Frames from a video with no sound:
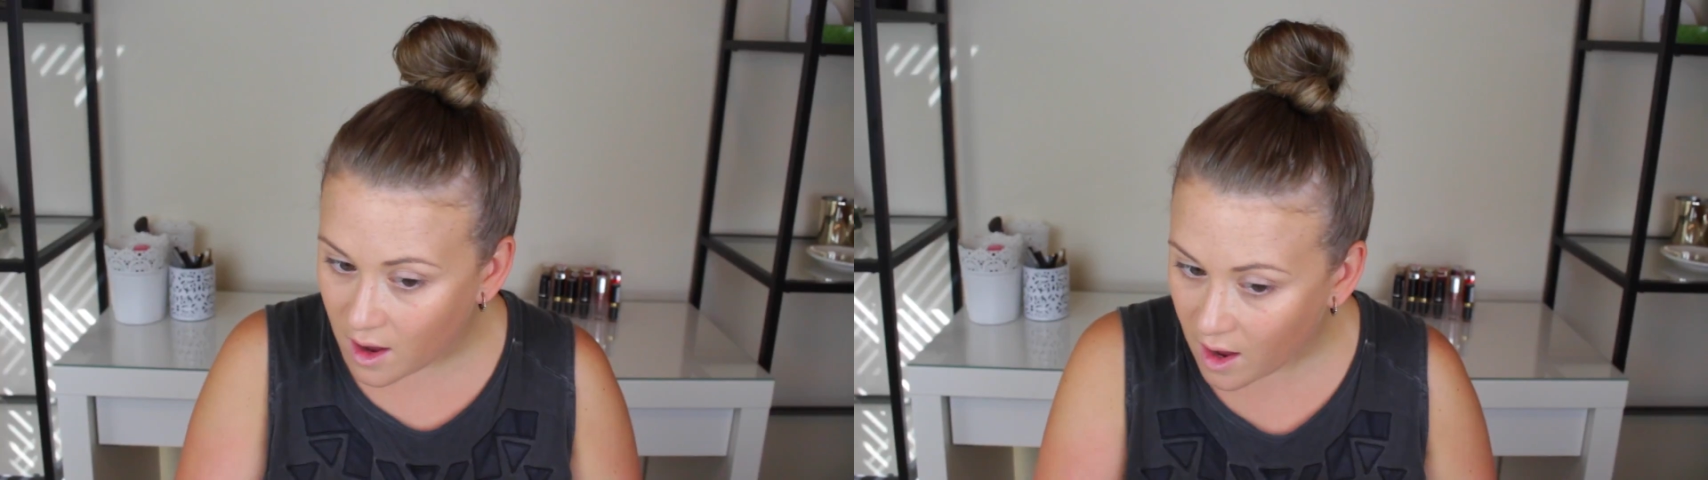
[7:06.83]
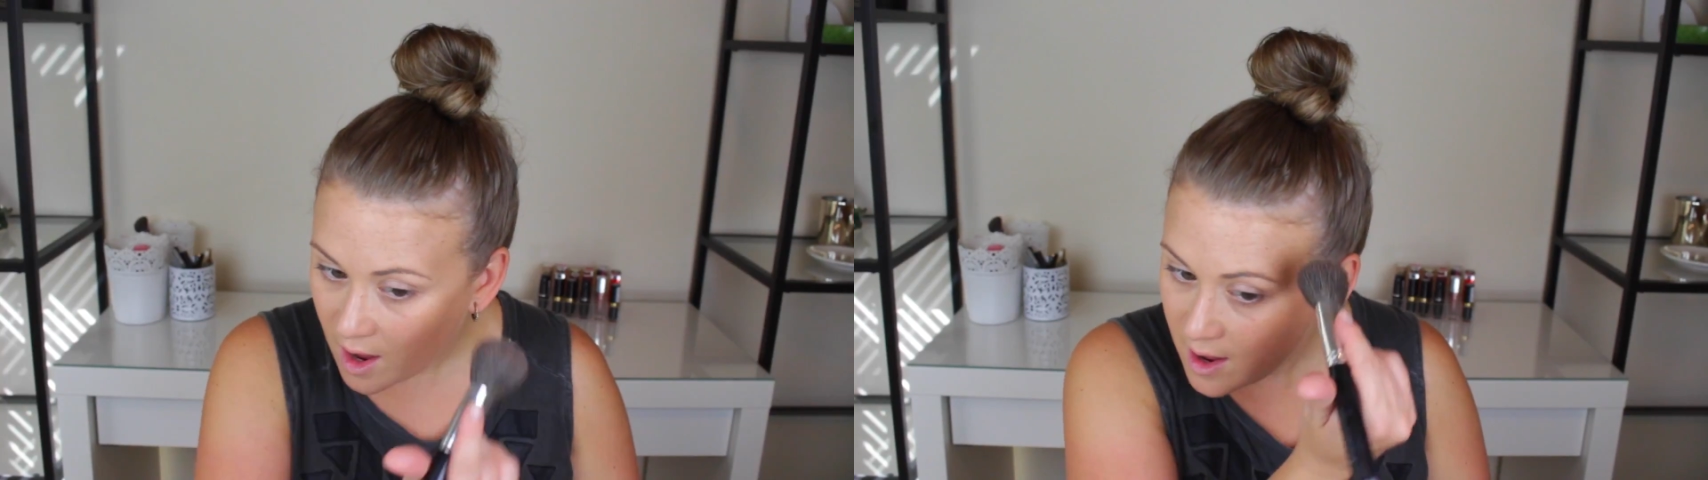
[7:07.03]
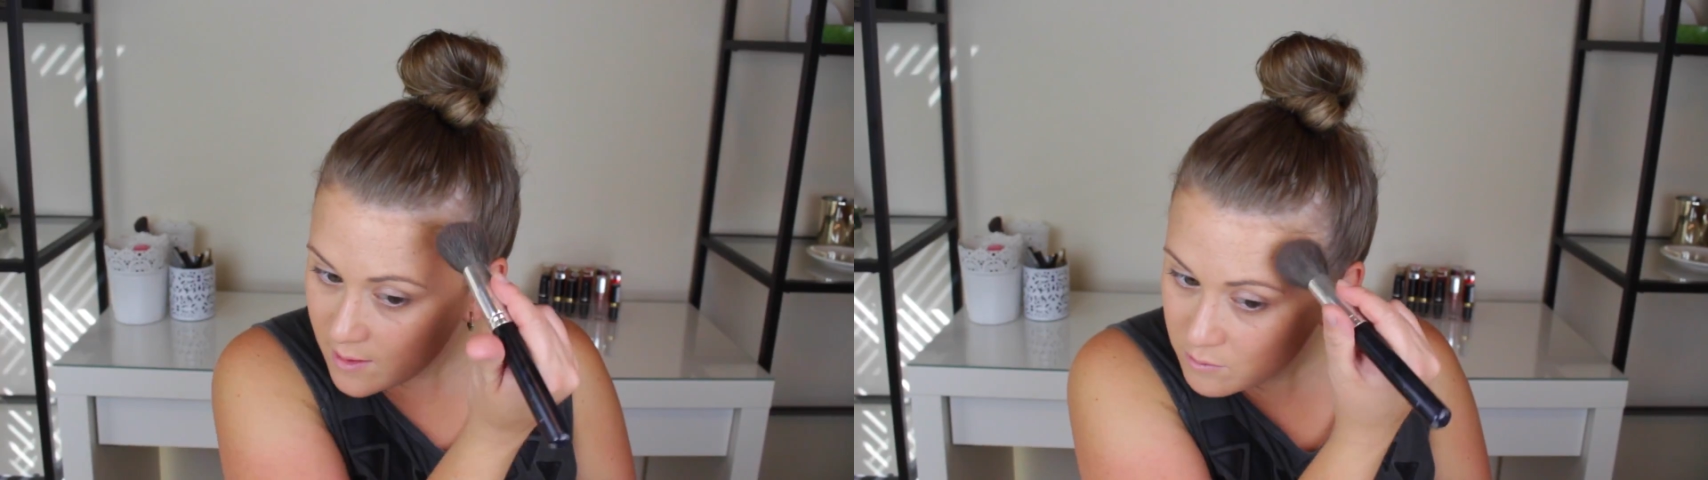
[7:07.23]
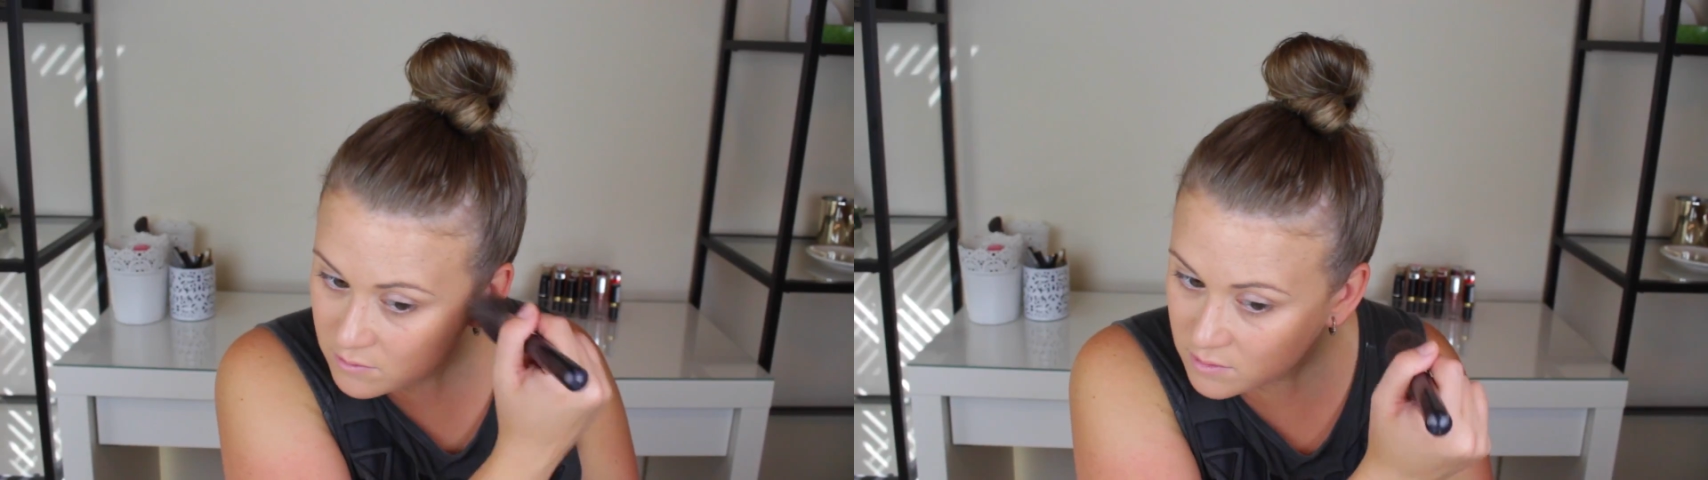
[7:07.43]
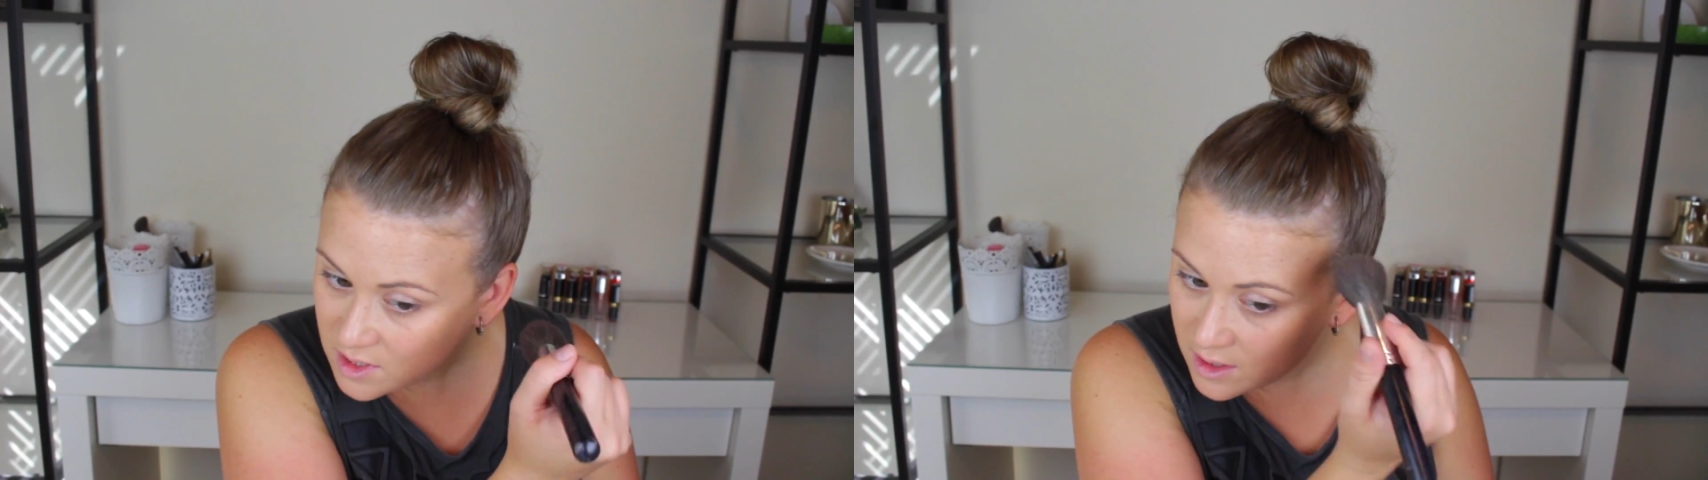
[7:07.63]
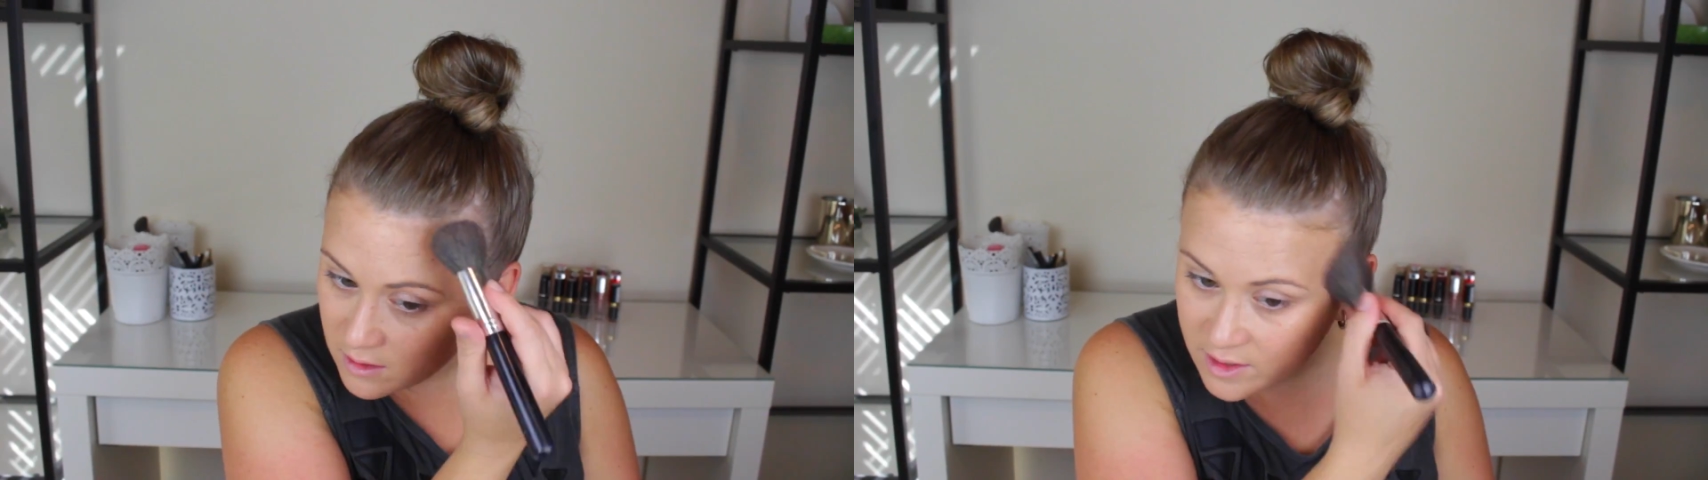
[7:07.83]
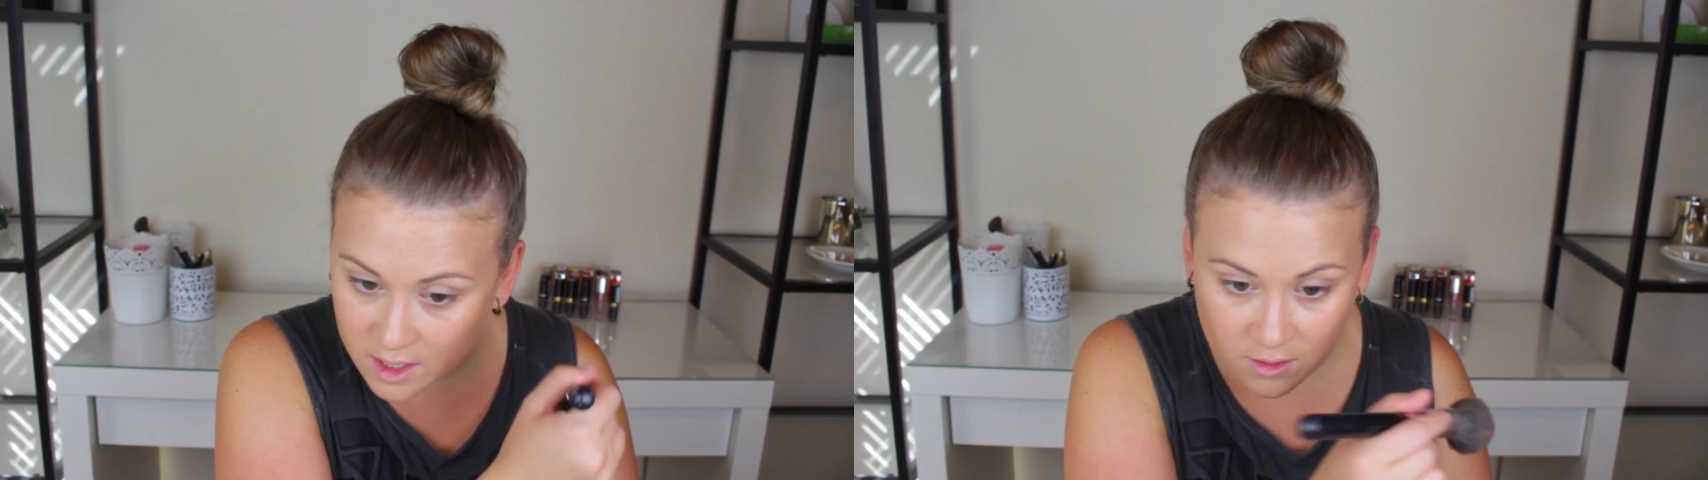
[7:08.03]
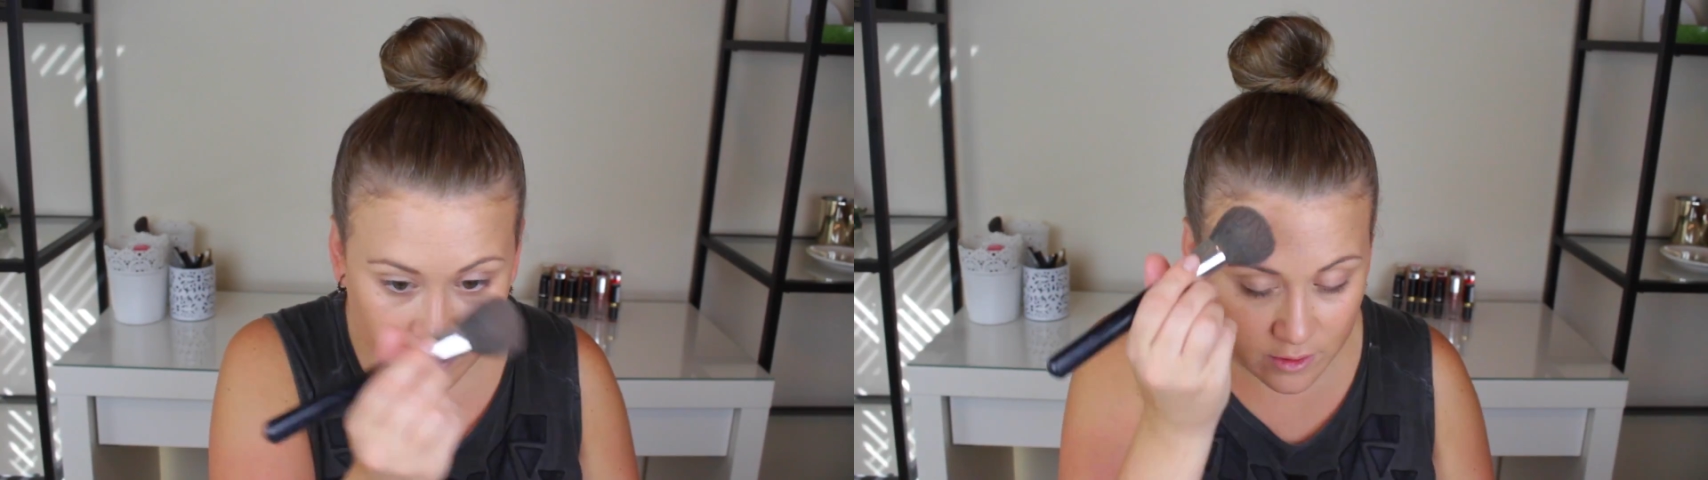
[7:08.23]
I'm literally
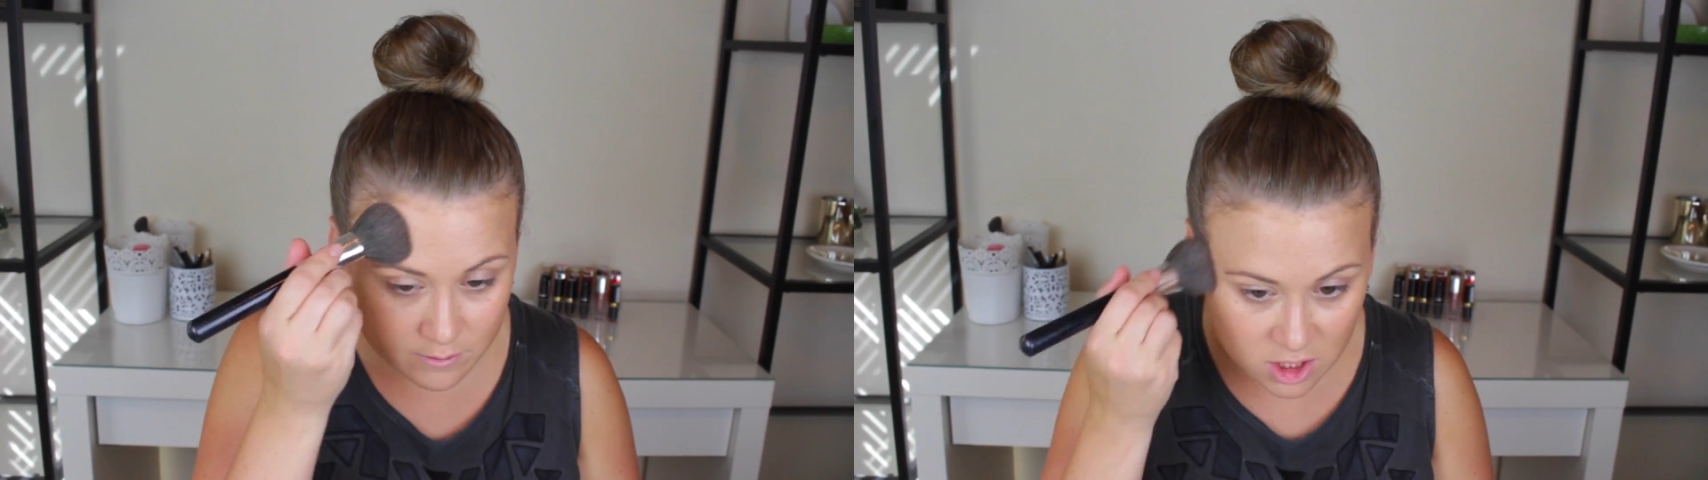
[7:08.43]
in a room